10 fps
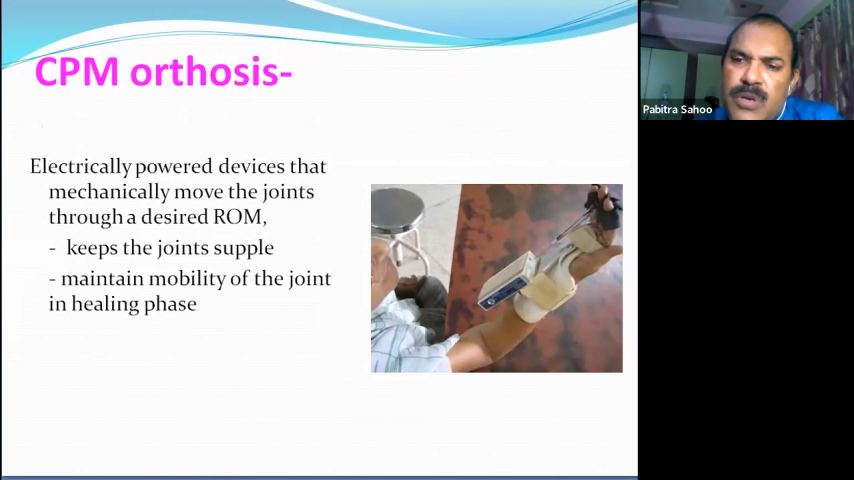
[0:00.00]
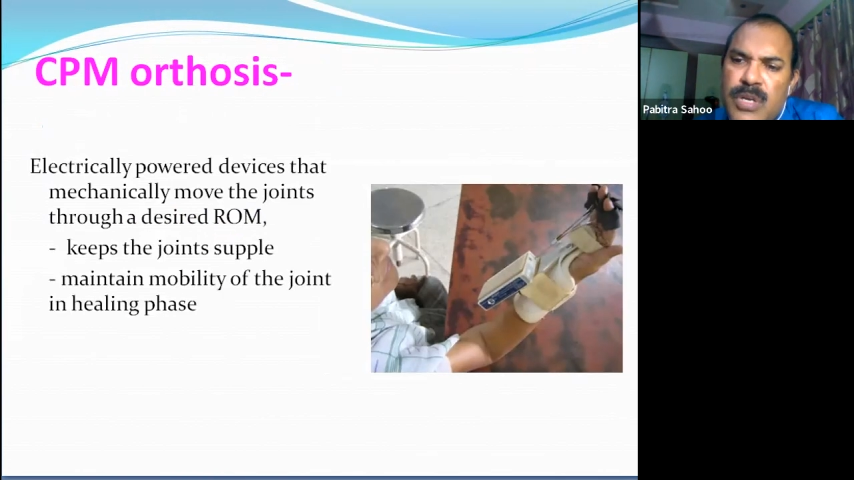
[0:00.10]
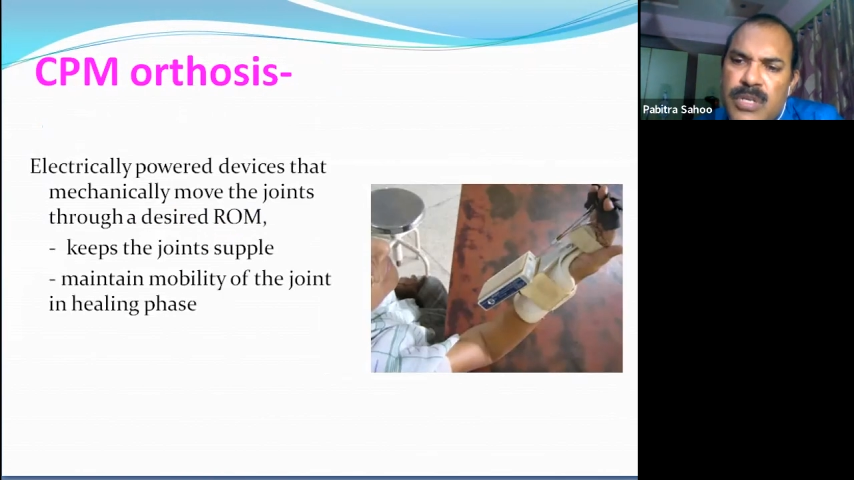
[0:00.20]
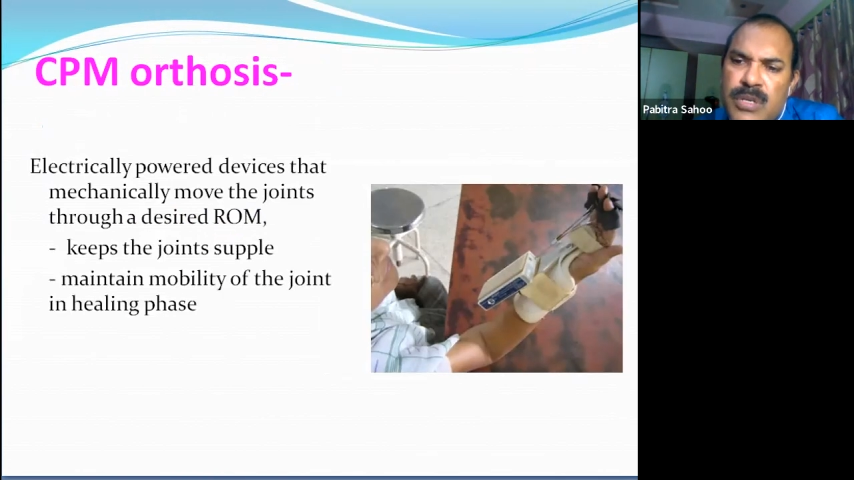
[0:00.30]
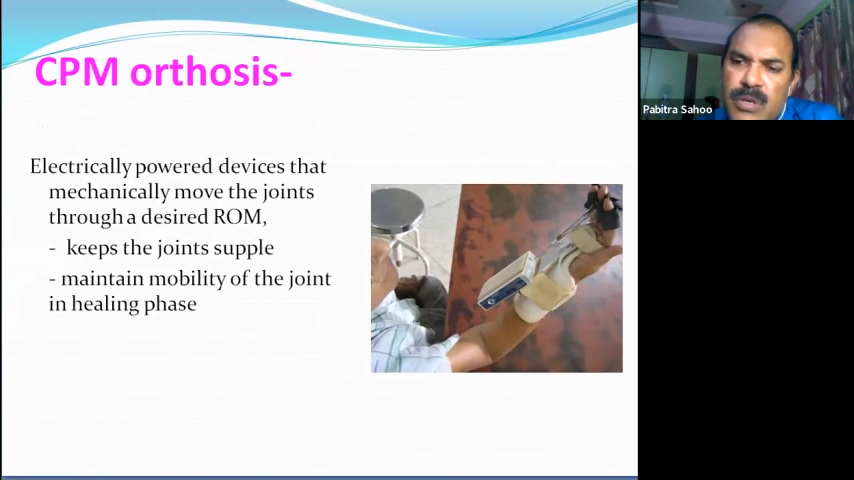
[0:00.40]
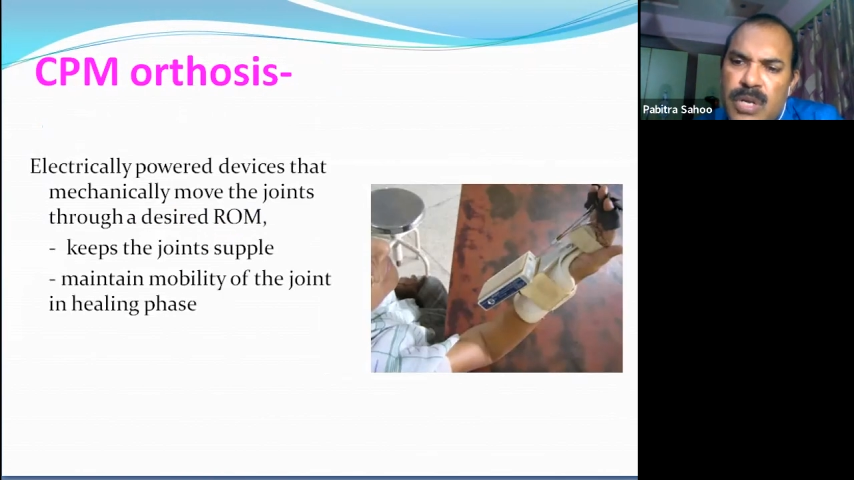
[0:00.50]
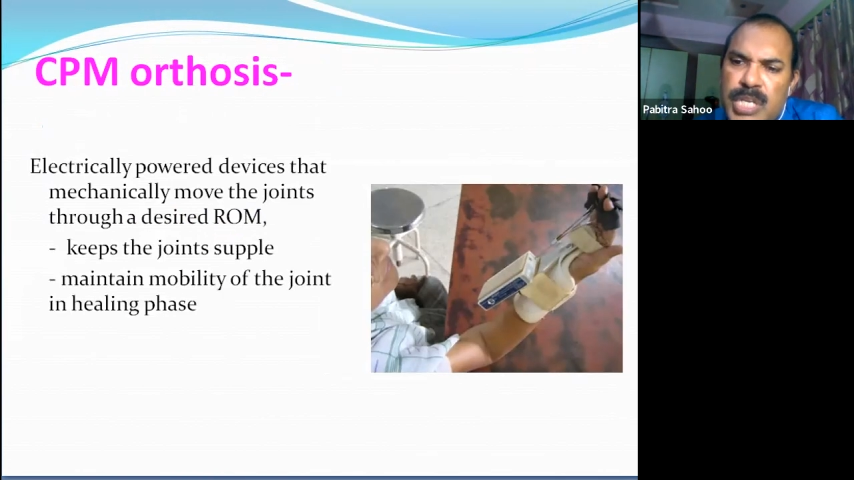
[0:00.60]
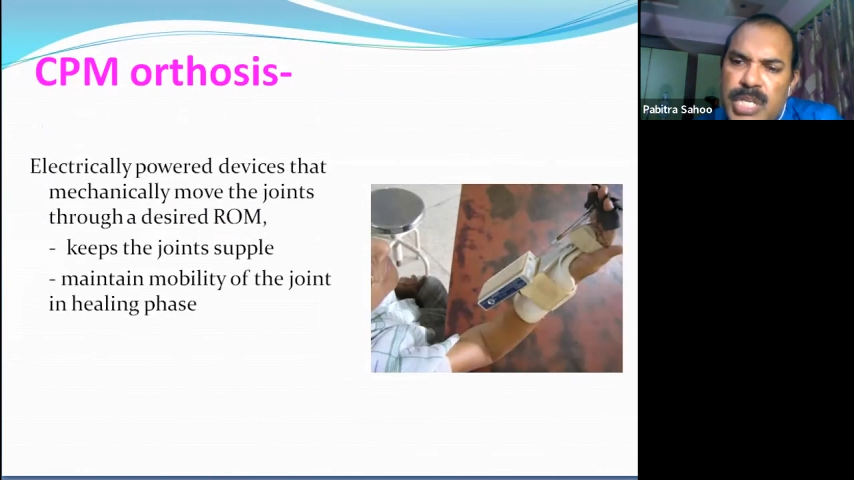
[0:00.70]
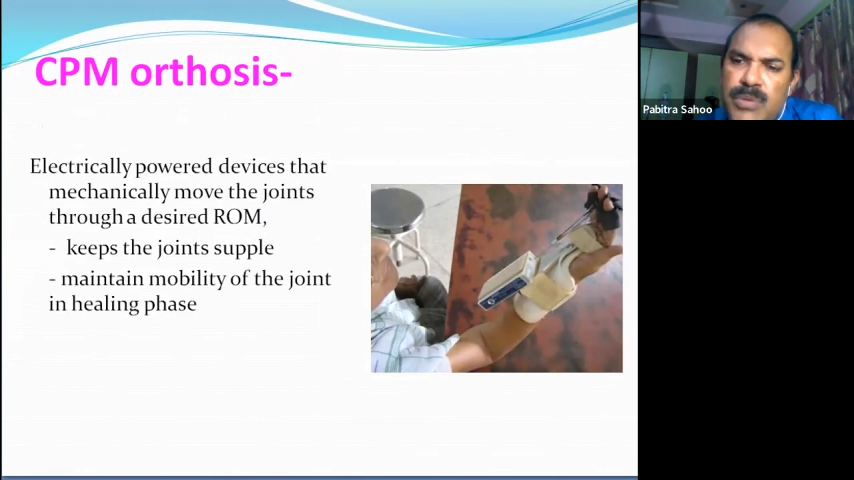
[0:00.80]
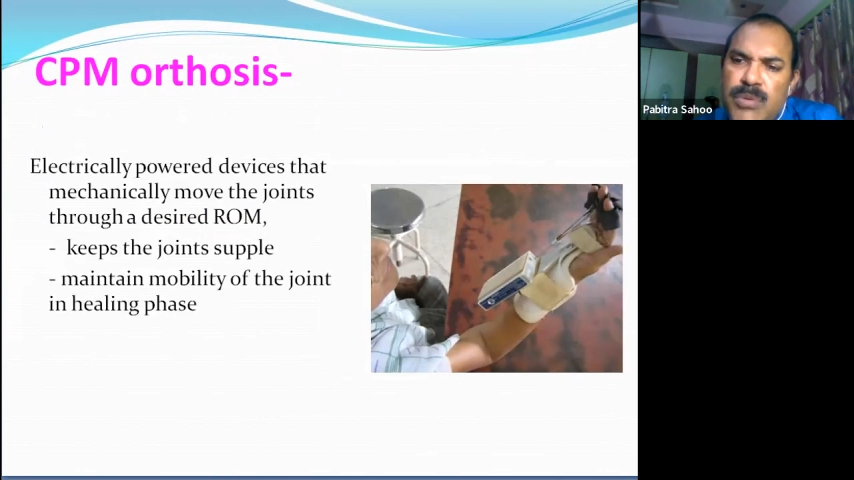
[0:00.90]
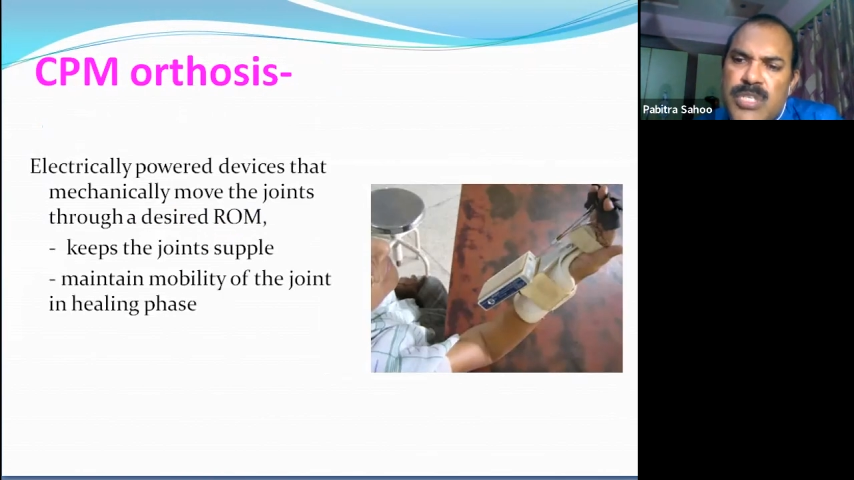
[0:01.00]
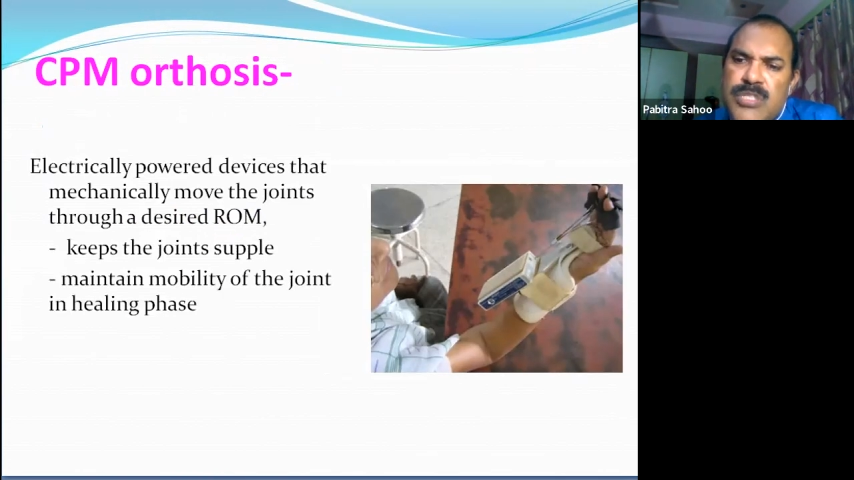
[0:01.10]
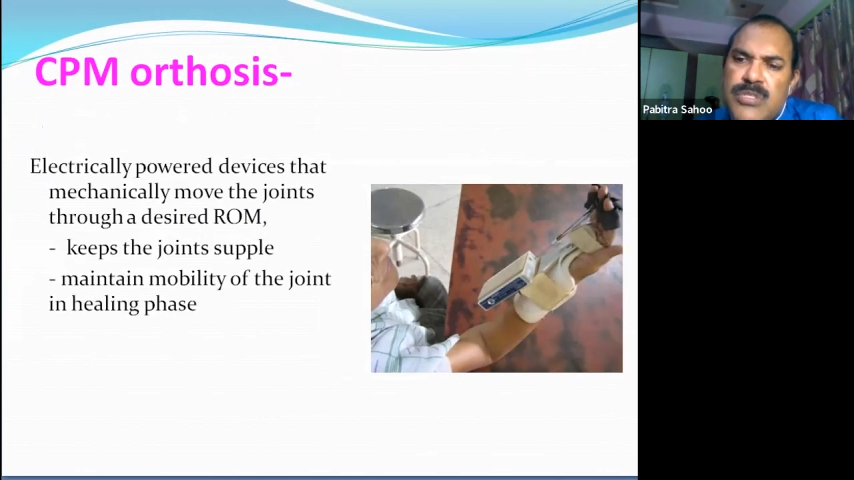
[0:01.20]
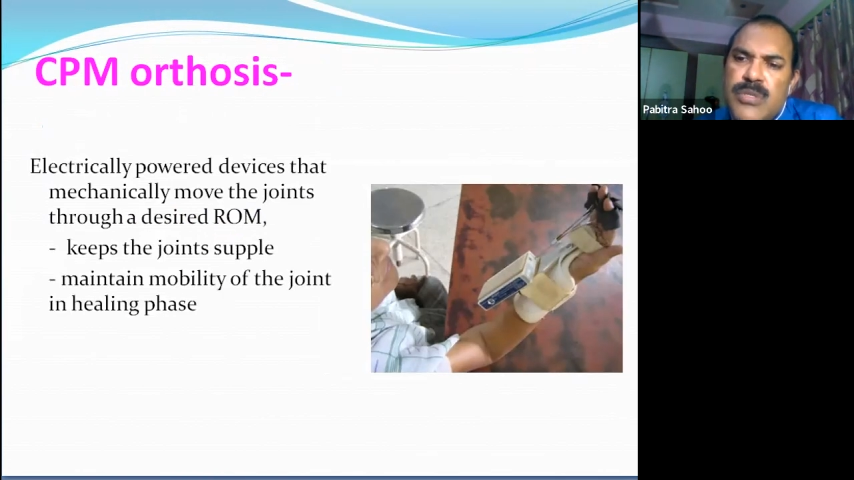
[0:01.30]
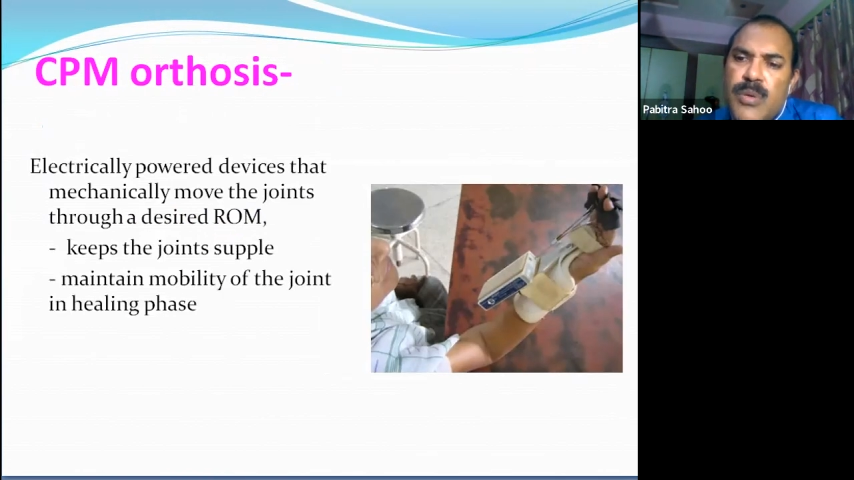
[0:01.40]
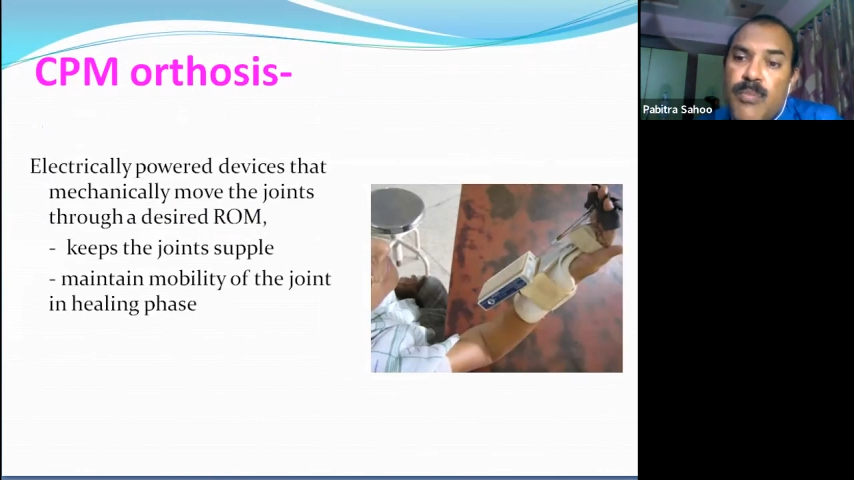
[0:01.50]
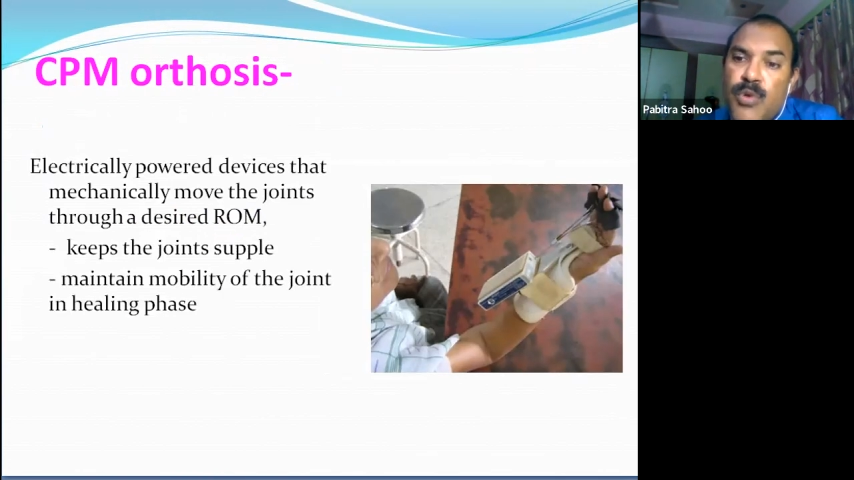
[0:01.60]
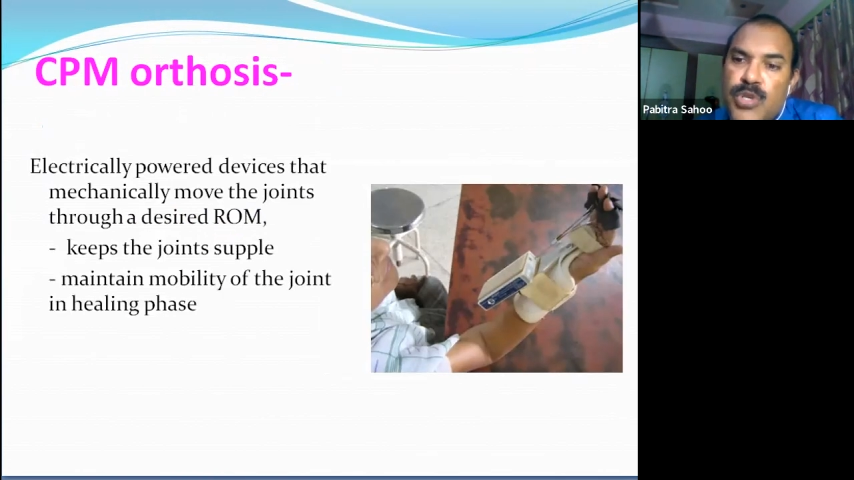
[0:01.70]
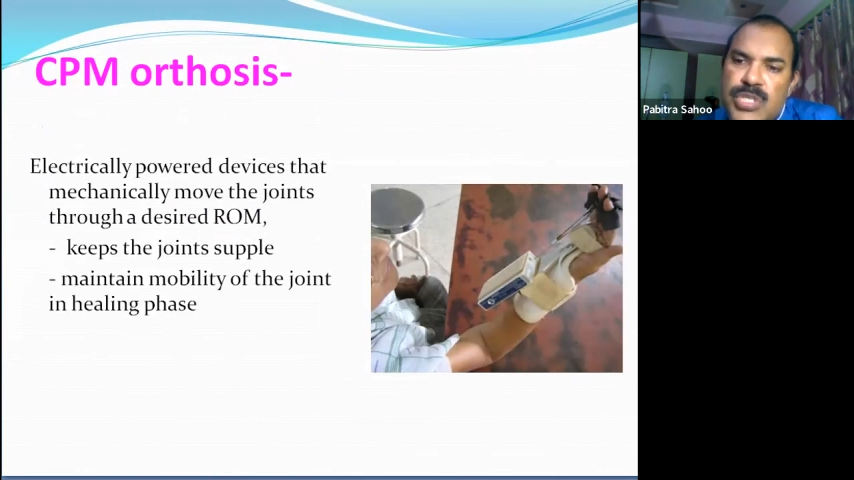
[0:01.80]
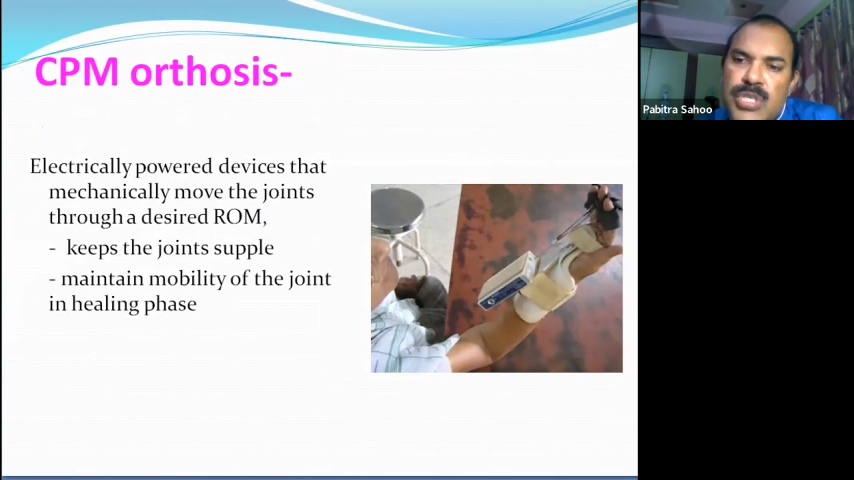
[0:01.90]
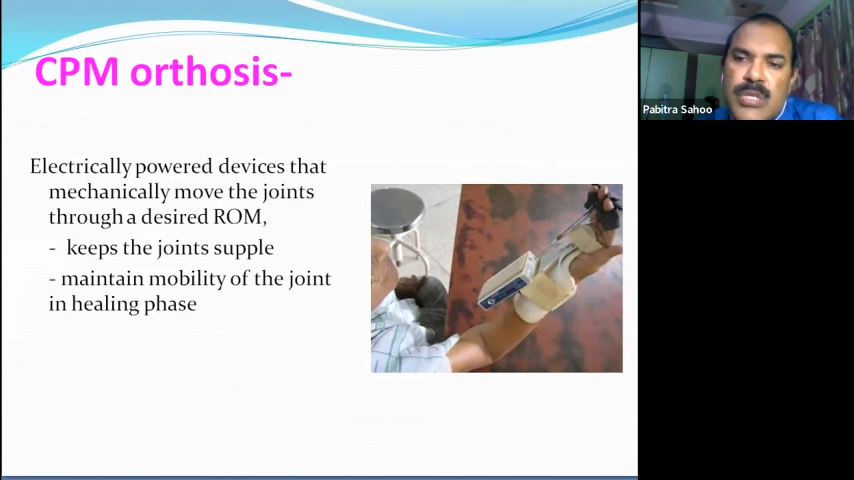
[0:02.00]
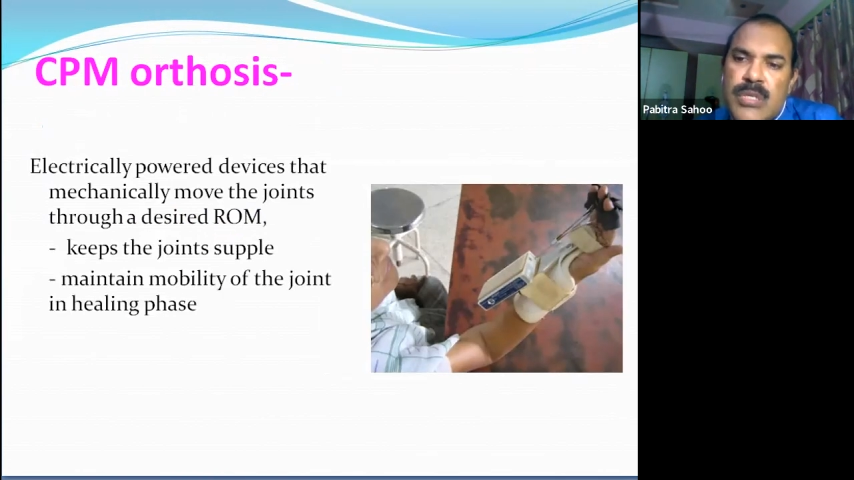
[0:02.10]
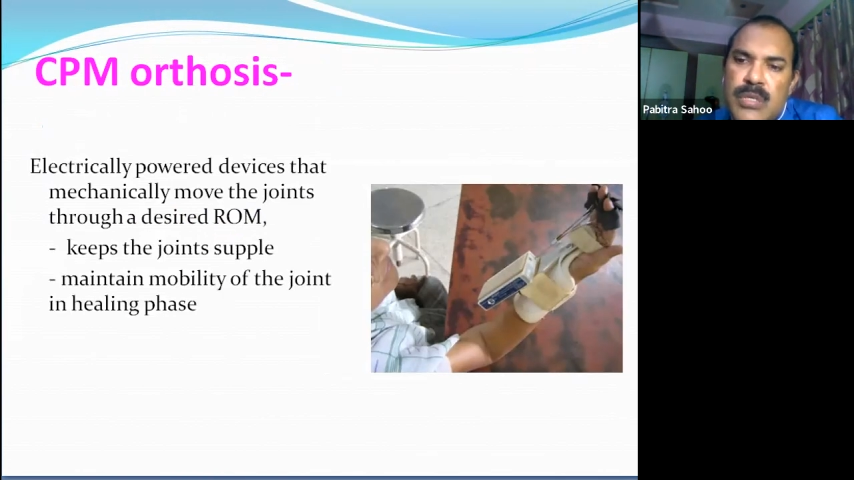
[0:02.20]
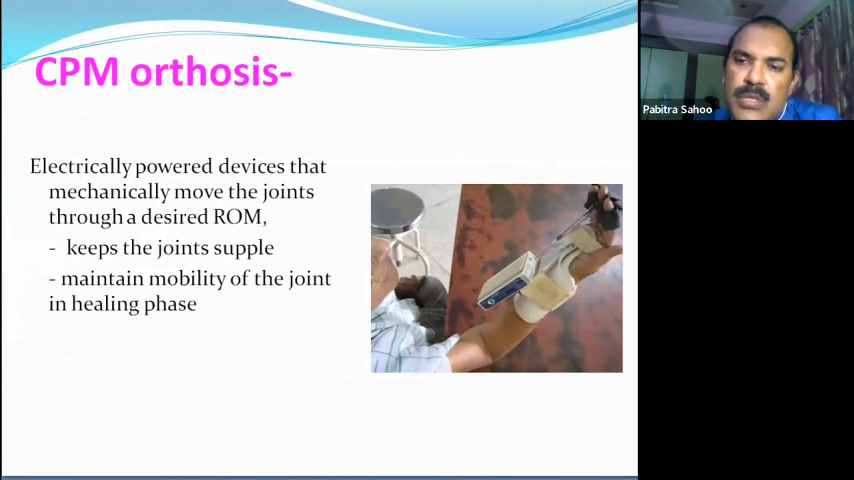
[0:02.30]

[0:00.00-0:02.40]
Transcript: con a continuous motion,